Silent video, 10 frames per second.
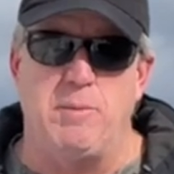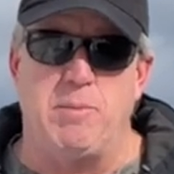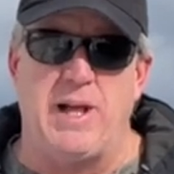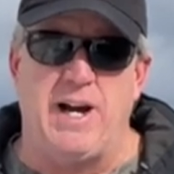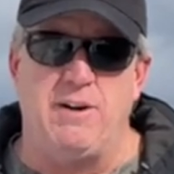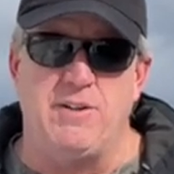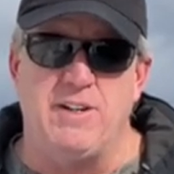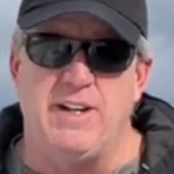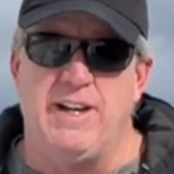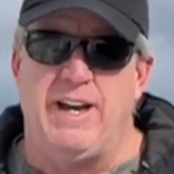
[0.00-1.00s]
plowed
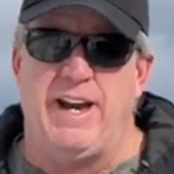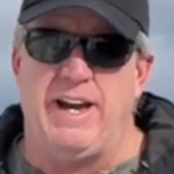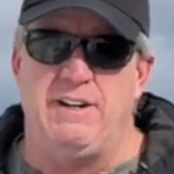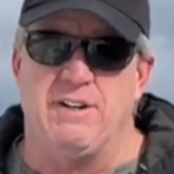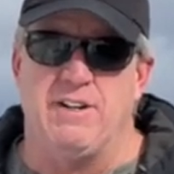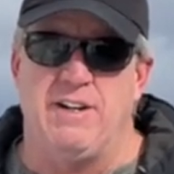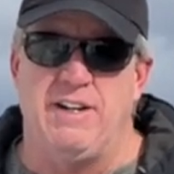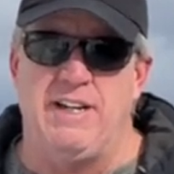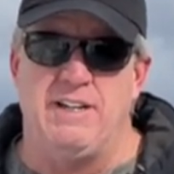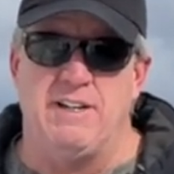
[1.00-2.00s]
and you're going to
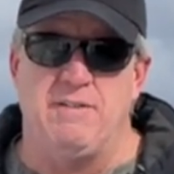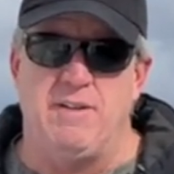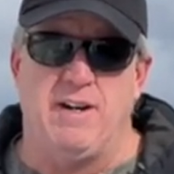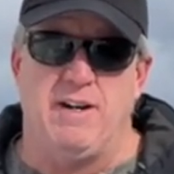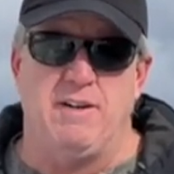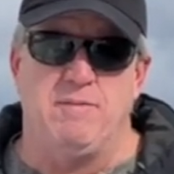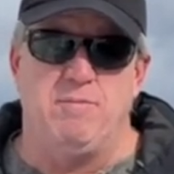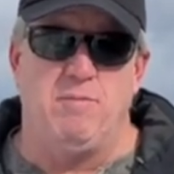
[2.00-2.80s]
need a uh,